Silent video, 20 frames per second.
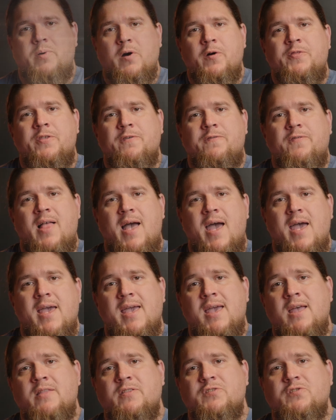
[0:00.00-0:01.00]
Both the flat
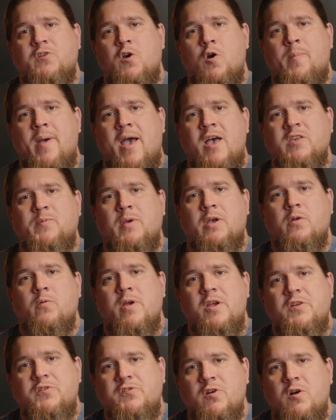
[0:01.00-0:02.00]
and the scope aspect
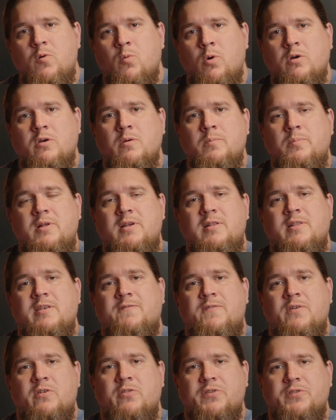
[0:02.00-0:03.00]
ratio will completely
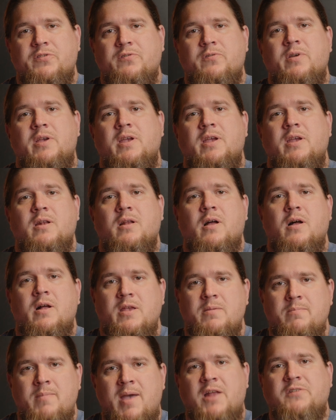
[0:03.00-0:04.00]
fill the screen
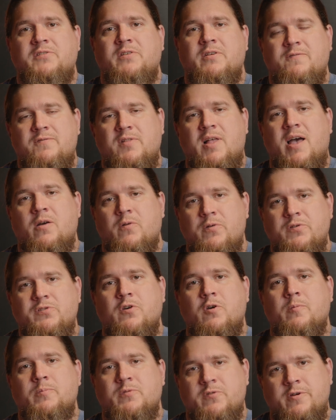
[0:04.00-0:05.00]
on a matching flat or
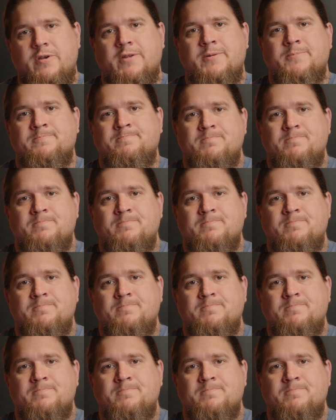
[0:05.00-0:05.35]
scope screen.